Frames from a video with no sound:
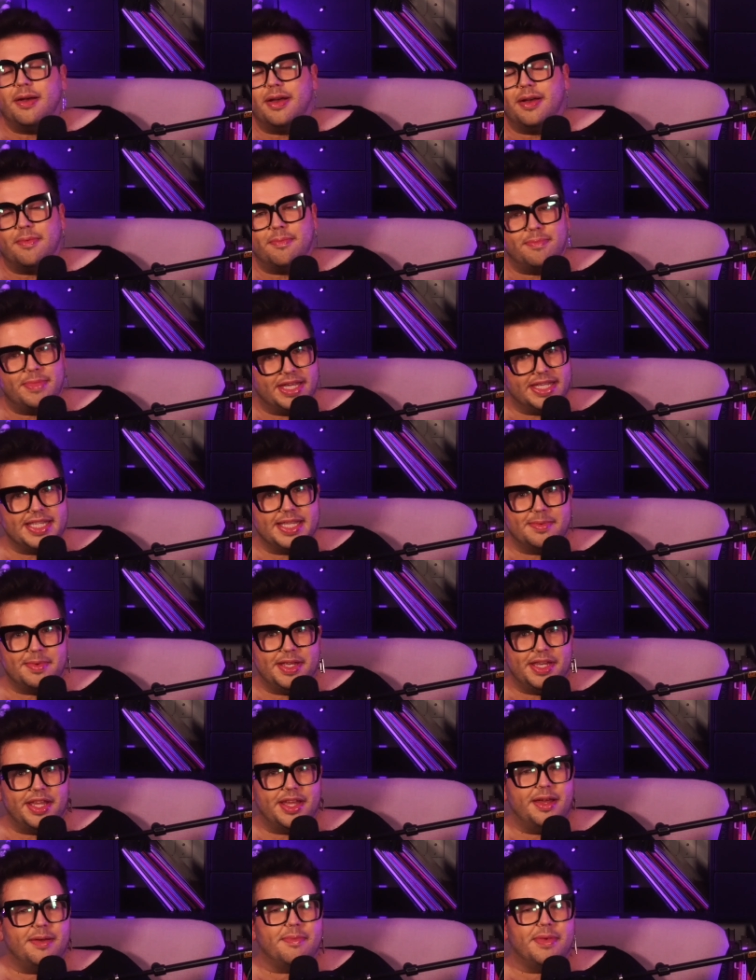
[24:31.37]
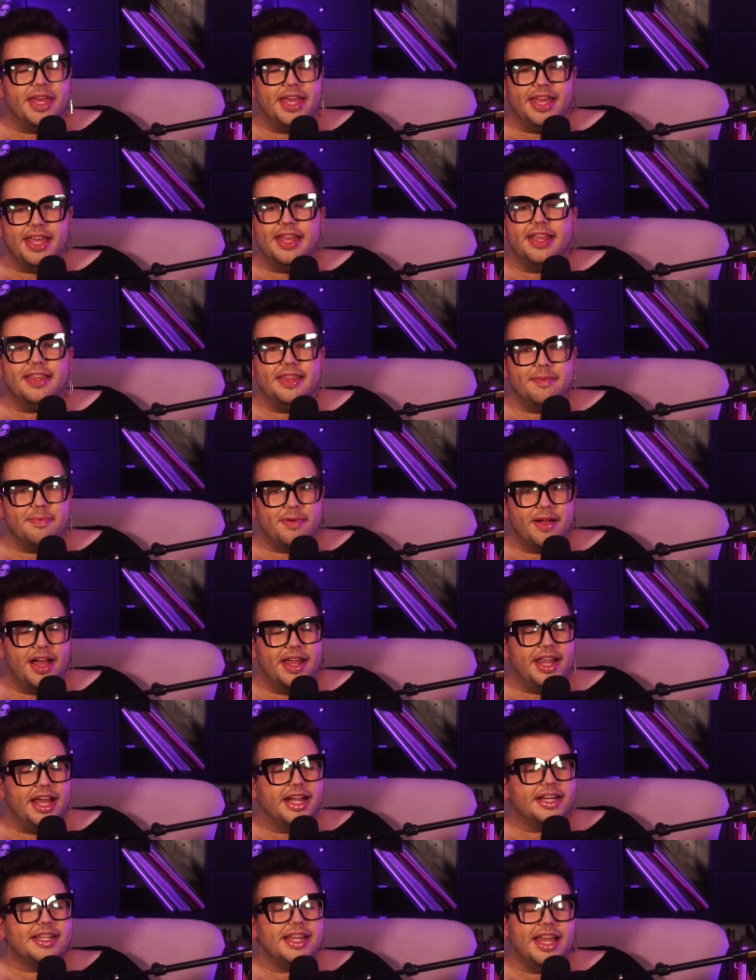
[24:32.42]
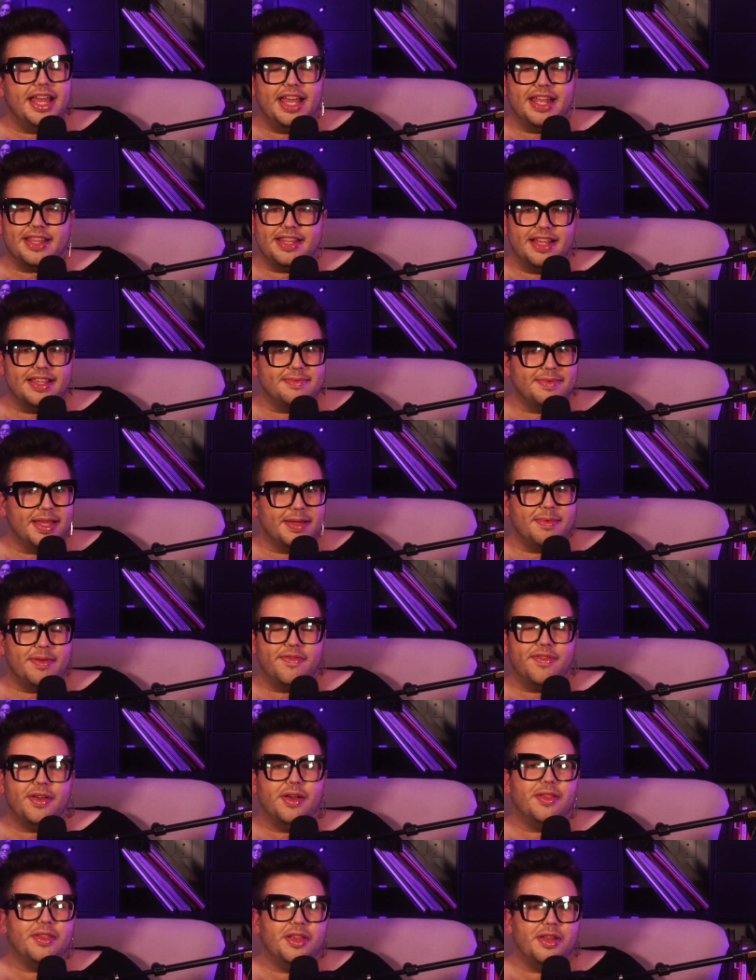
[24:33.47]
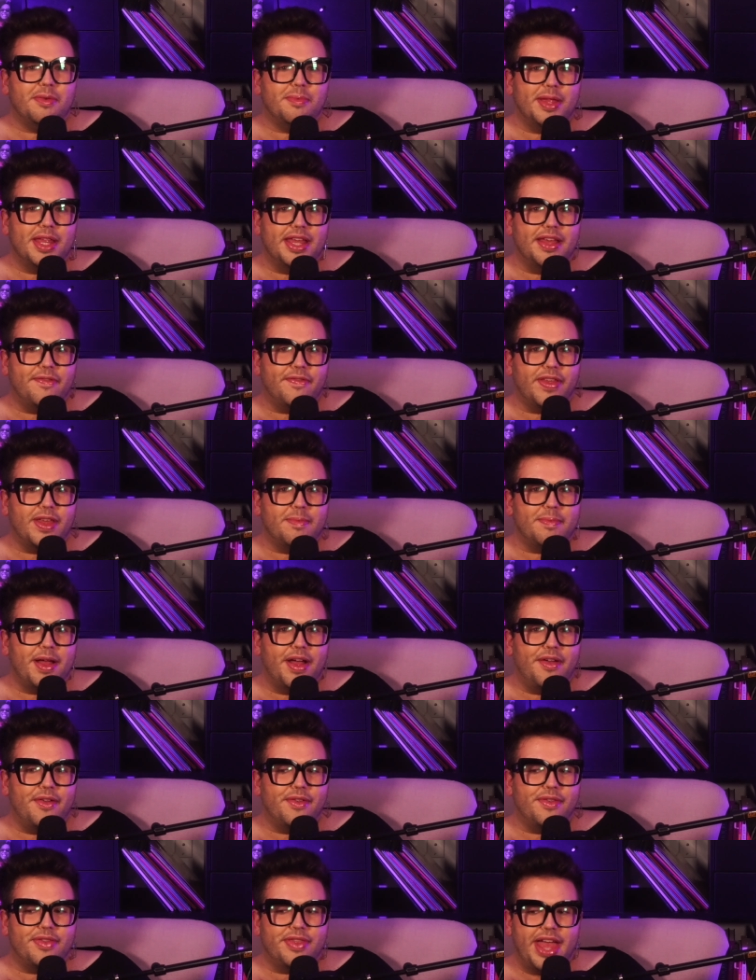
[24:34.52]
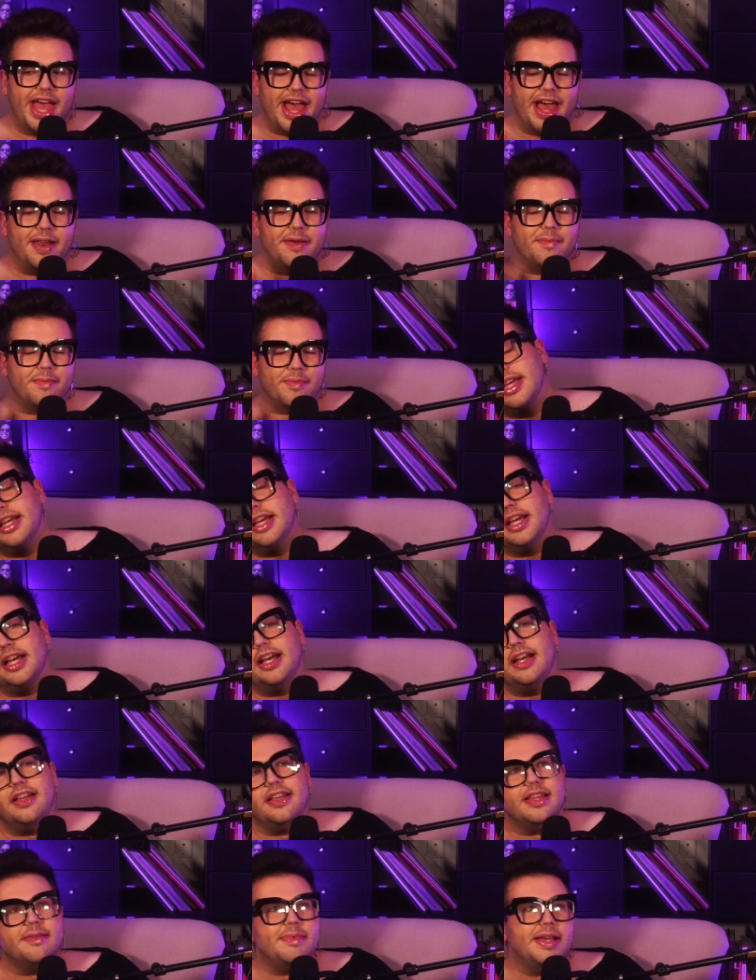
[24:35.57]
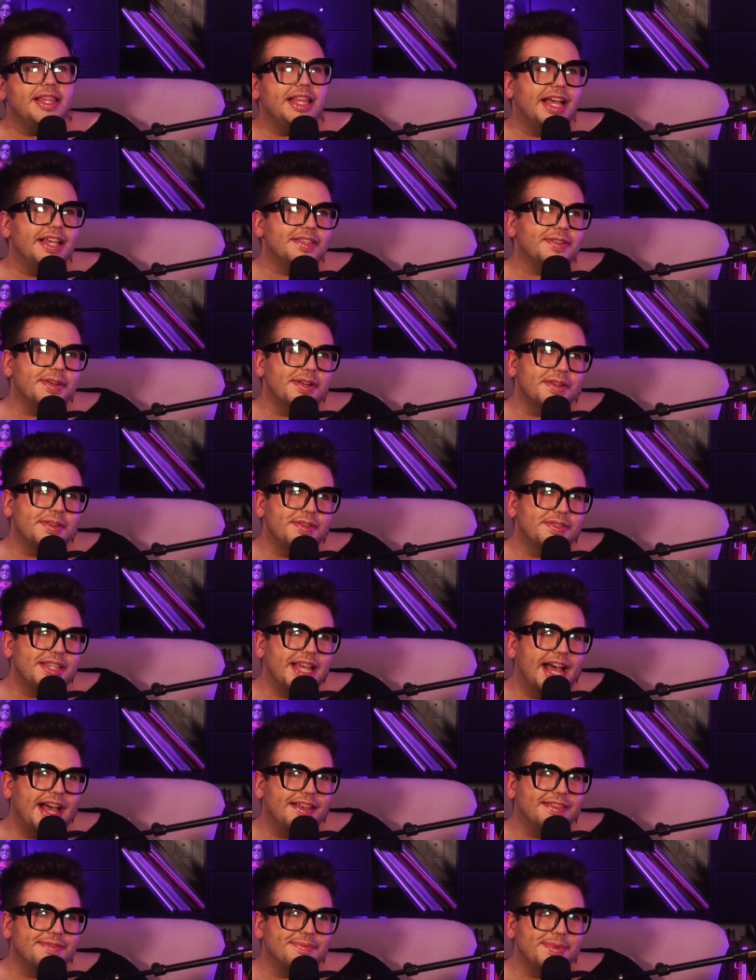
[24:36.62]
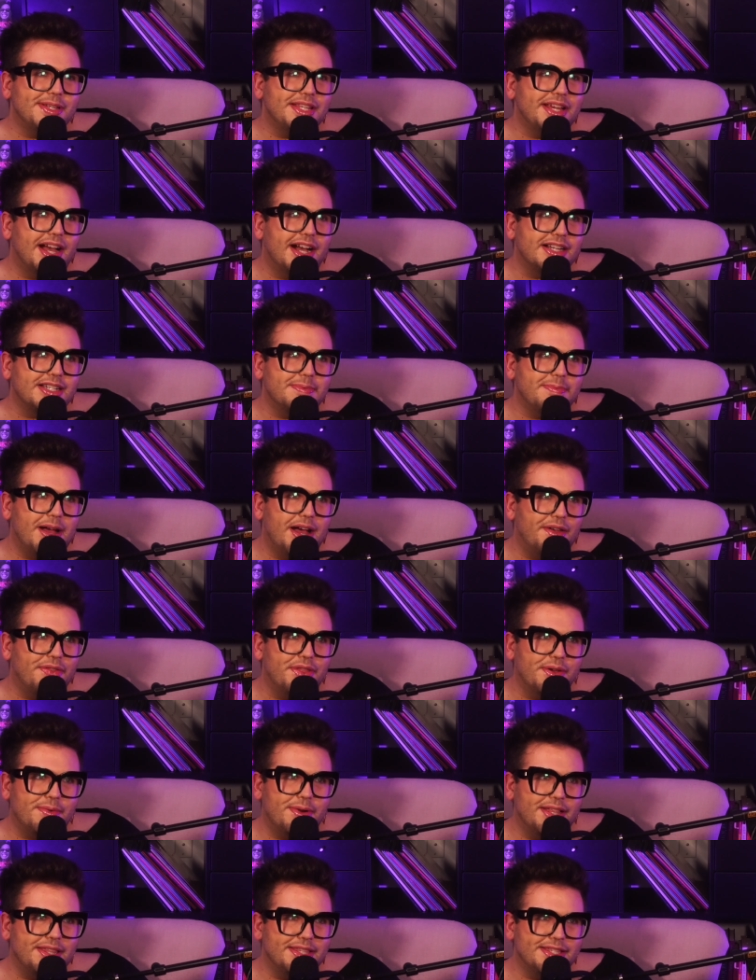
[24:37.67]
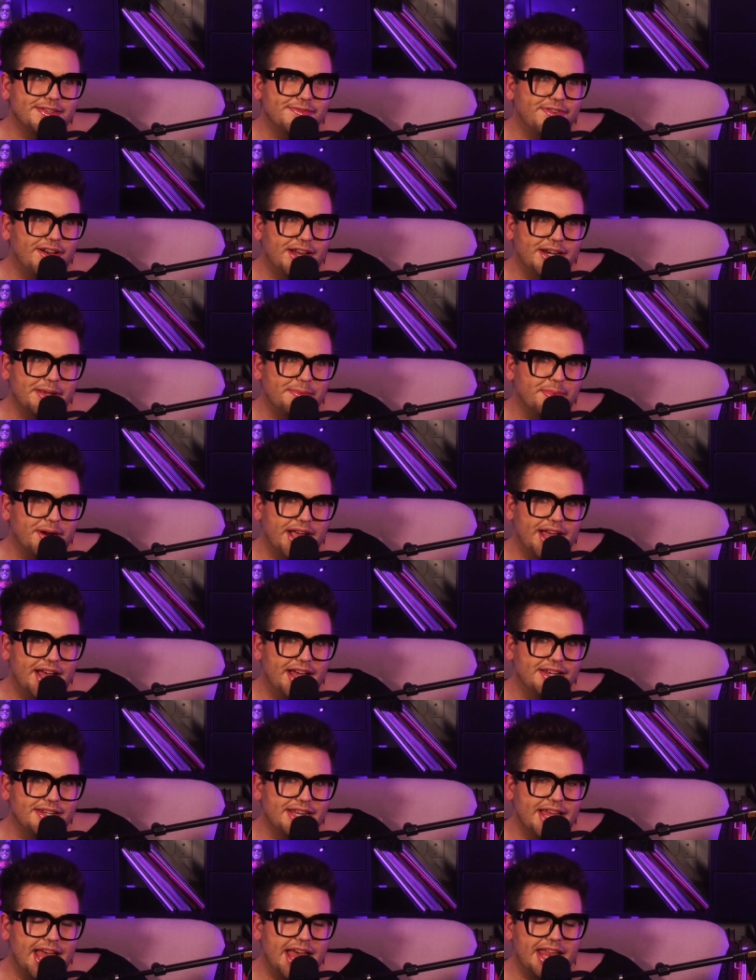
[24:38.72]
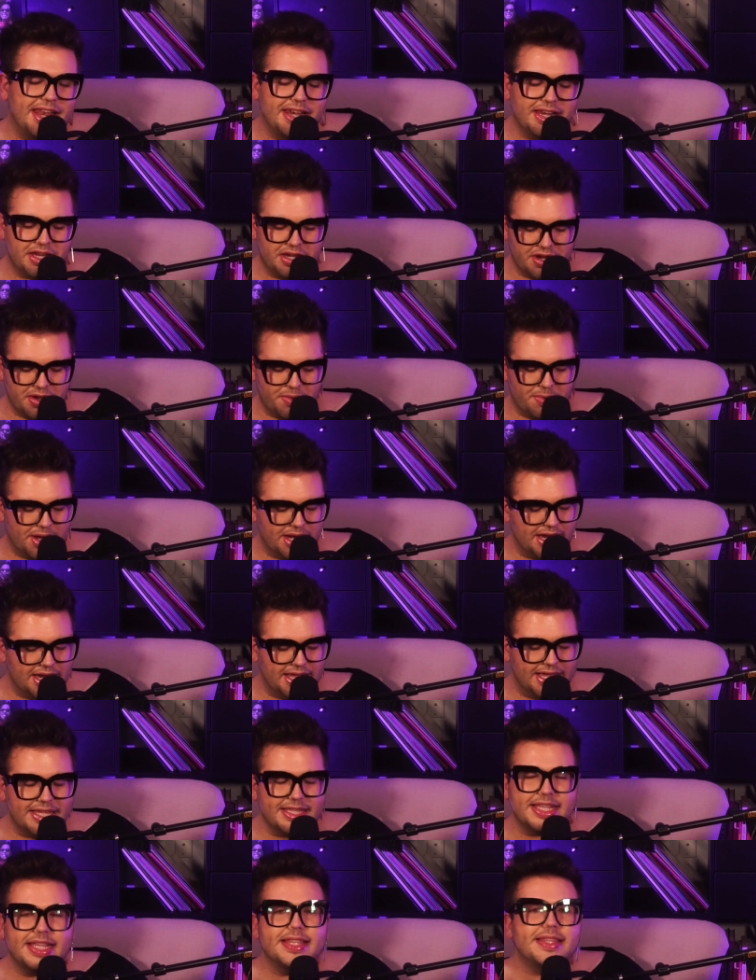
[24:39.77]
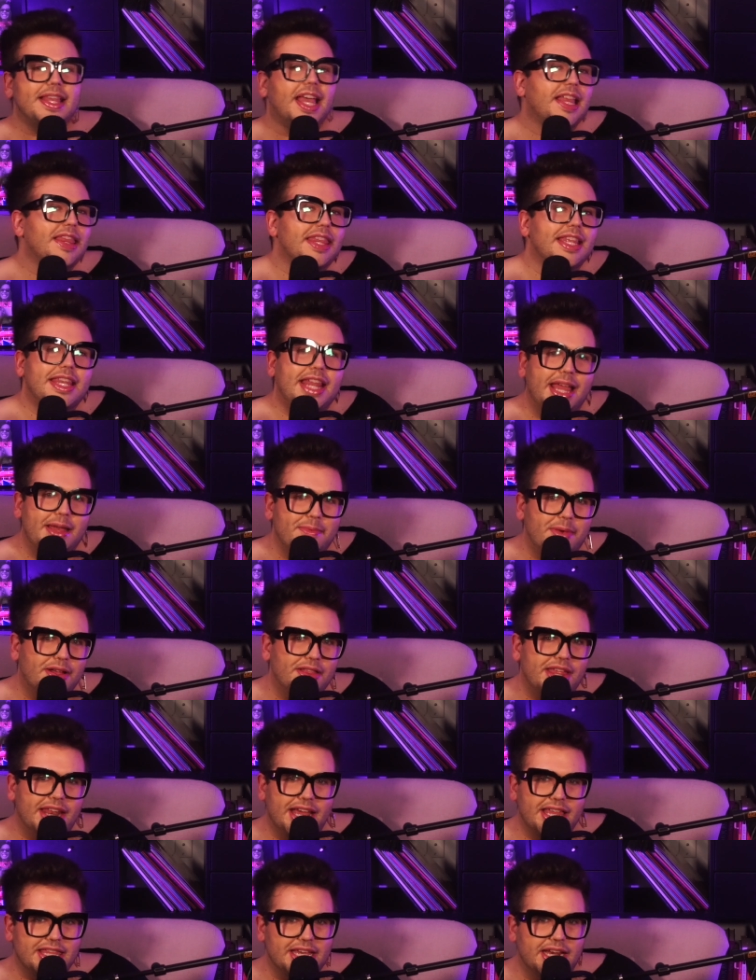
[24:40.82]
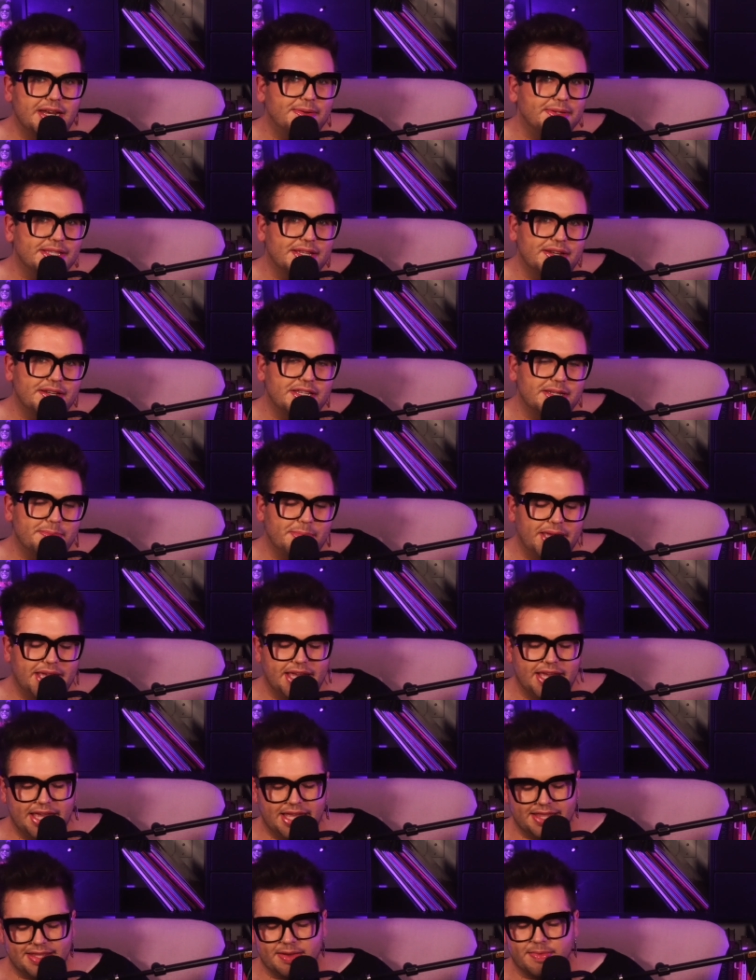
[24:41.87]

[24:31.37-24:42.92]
mixing medium in the product. It does make me feel a little bit iffy about that. Ugh, in my last critical sass, we talked about the Gwen Stefani brand. And you know what it is? It's like the nightmare that I thought it was going to be. It's a